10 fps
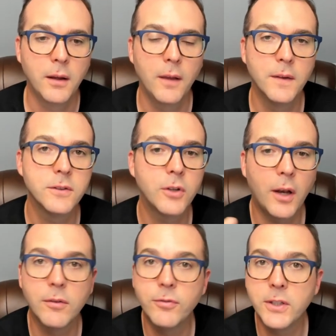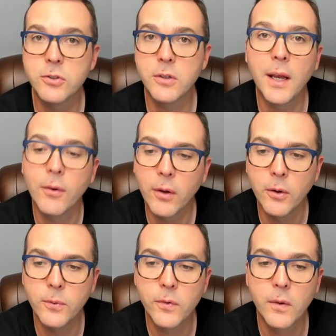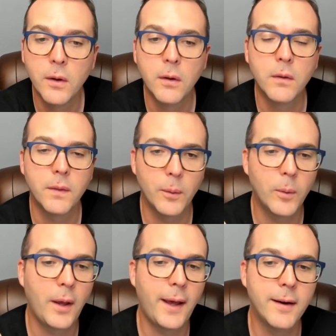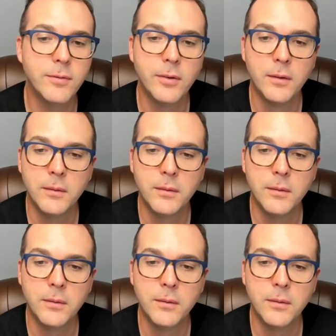and this is going to have featured downloads that will have